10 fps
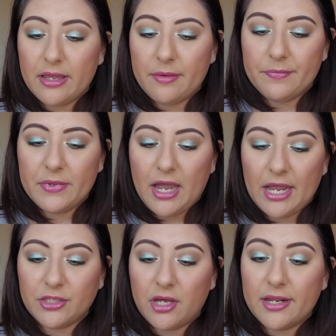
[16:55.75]
and
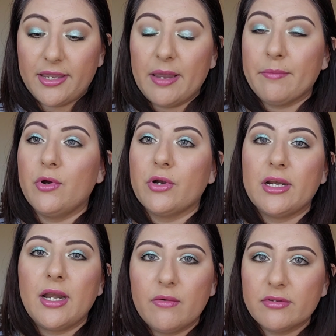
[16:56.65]
I thought it came broken,
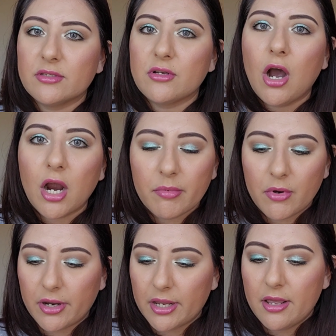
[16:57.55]
and I was
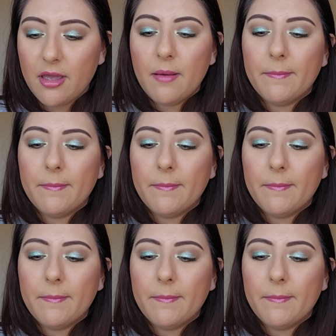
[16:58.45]
heartbroken,